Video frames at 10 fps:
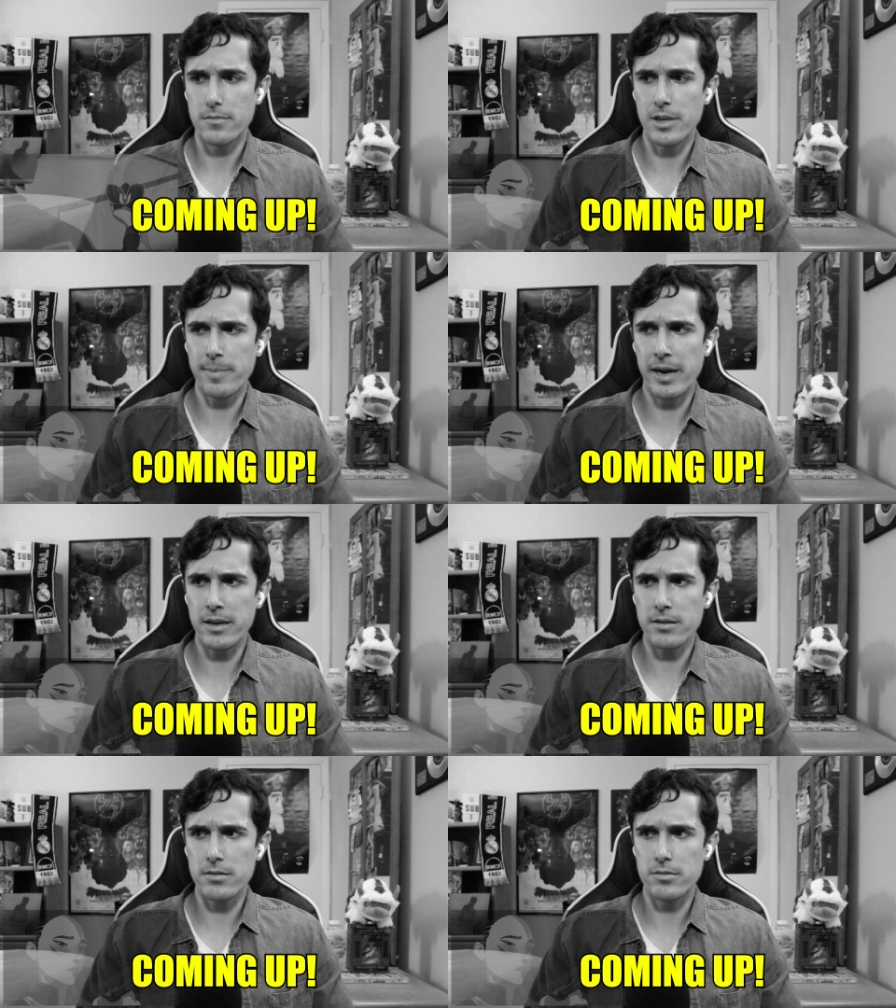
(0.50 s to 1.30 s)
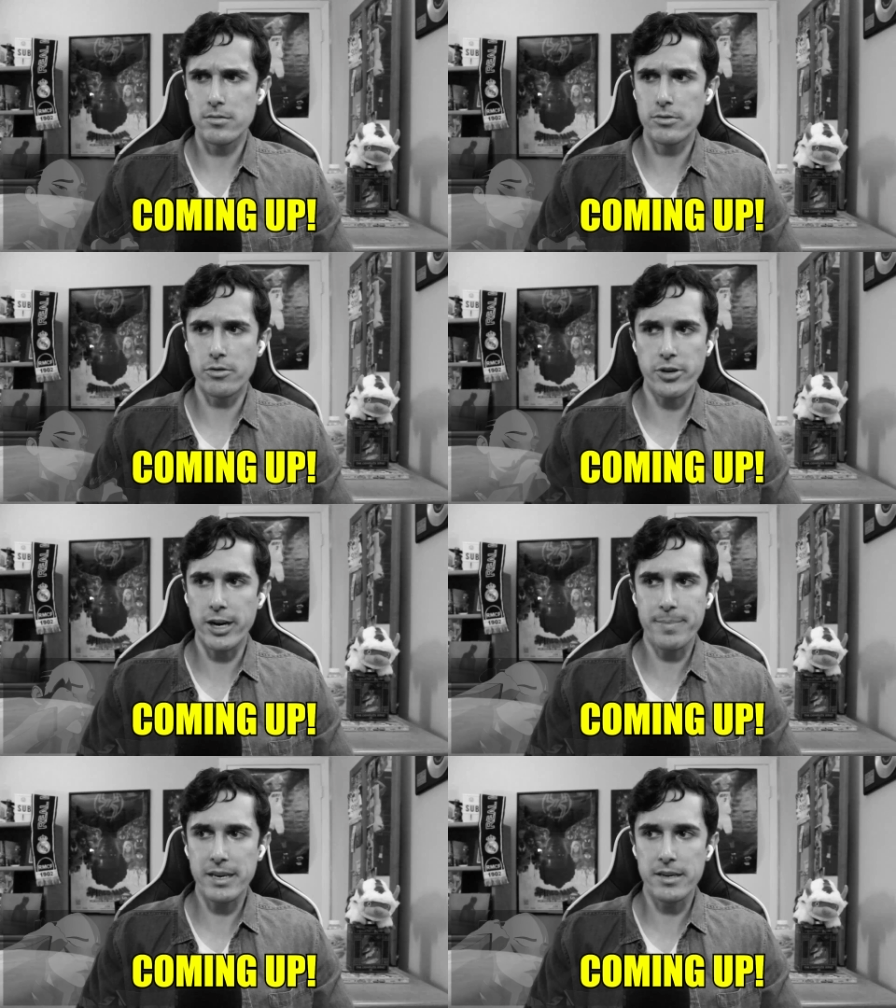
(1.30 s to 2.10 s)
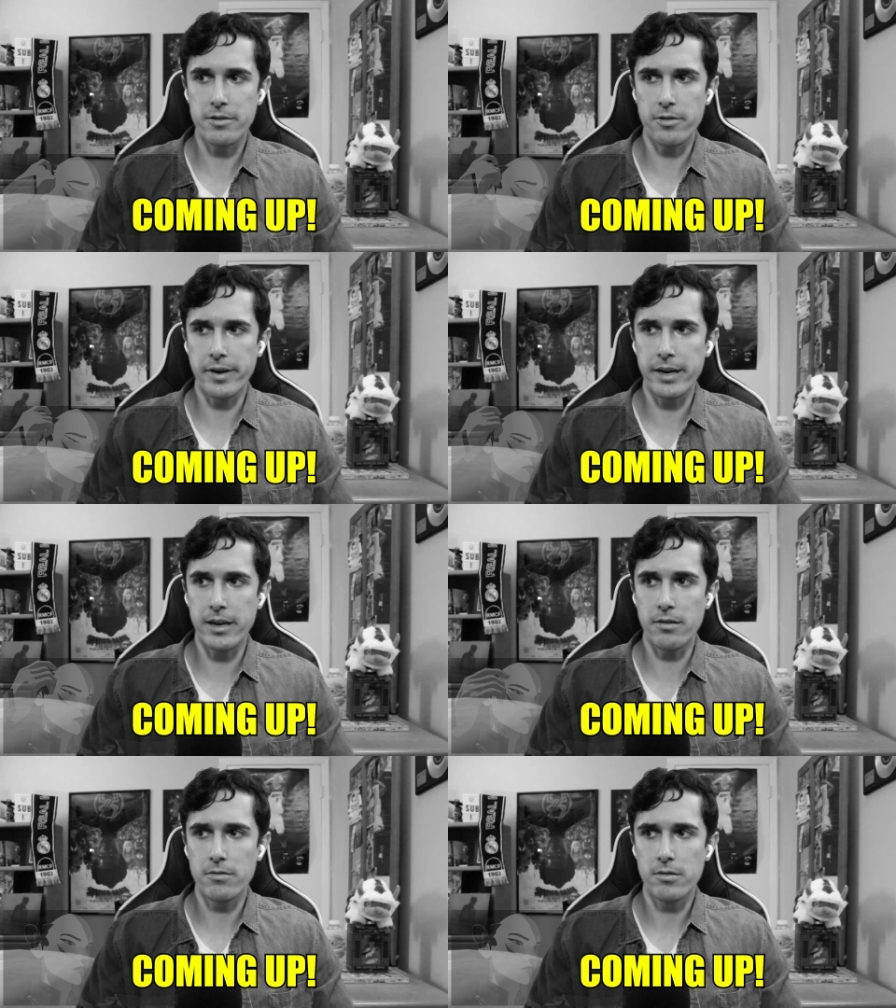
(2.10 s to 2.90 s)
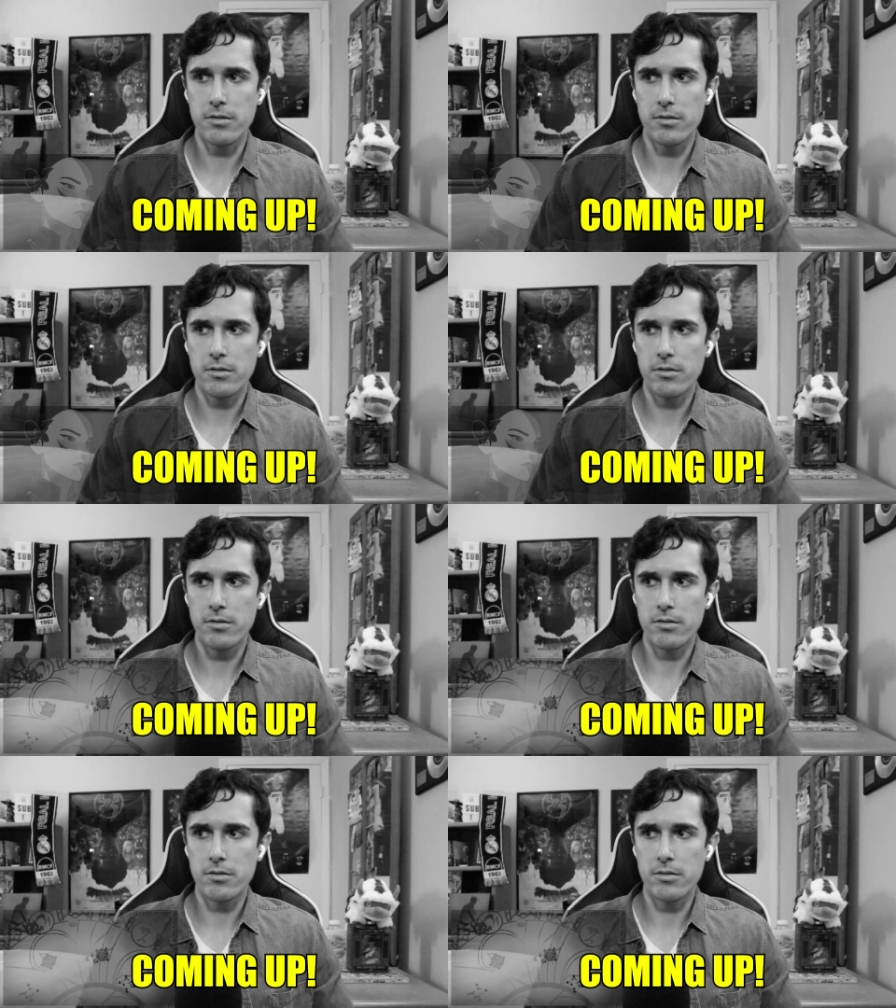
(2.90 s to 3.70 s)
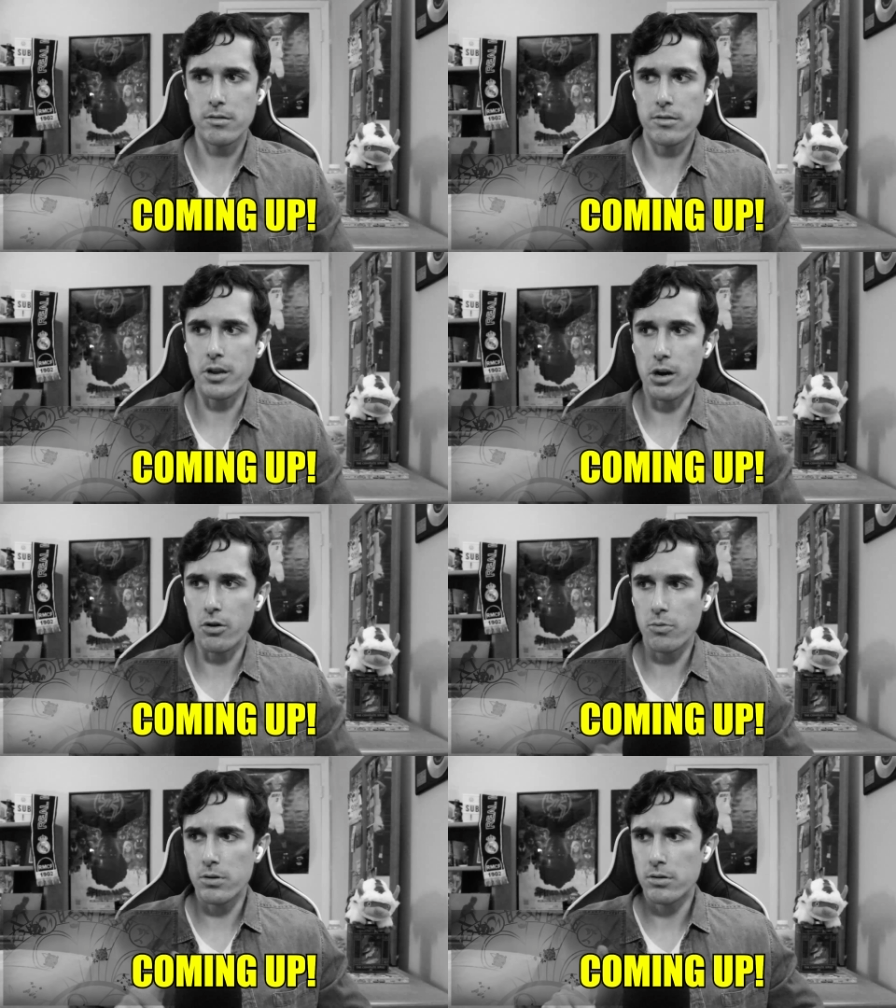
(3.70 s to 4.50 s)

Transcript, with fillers: Amaya, don't try to be a hero right now. No.